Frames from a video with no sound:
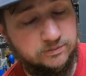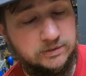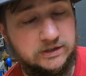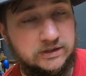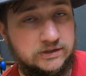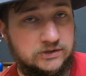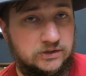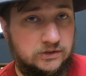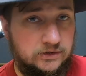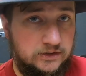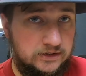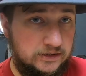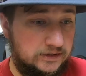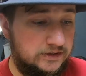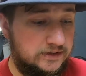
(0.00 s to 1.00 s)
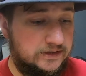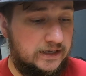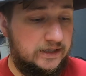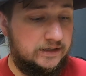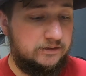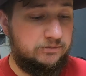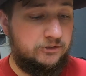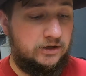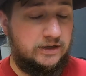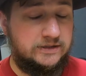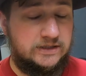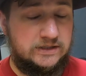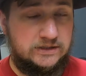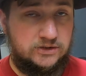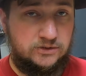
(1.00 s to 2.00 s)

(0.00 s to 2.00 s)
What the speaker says: because during the sanding process,